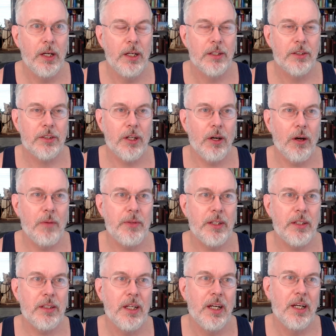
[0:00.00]
So, I
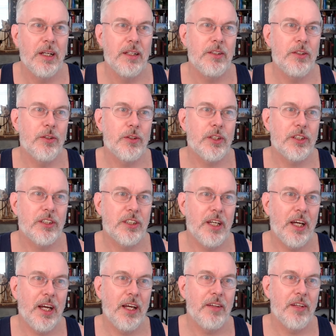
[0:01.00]
mean, you could
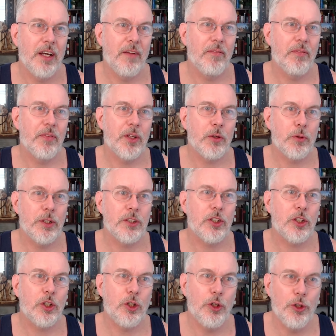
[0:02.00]
say that the
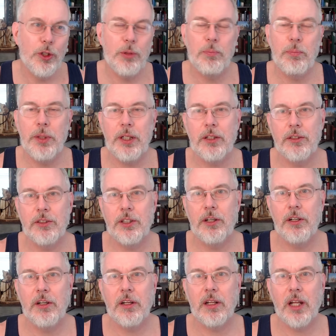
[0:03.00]
Grinch could be
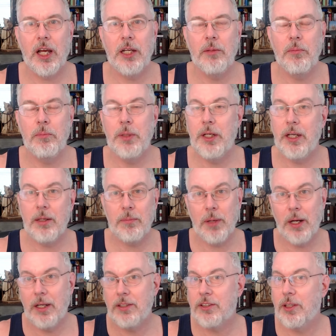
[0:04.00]
considered an enlightened being
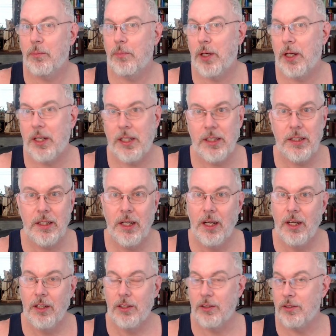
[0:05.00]
by somebody
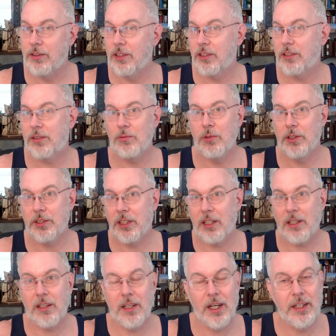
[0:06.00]
who just was
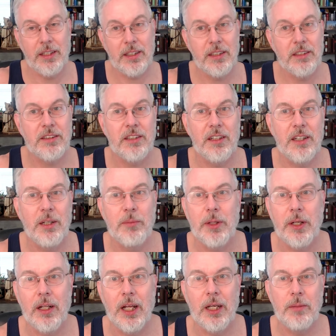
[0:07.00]
inclined to consider him an
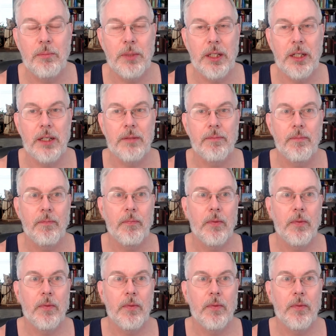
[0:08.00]
enlightened being.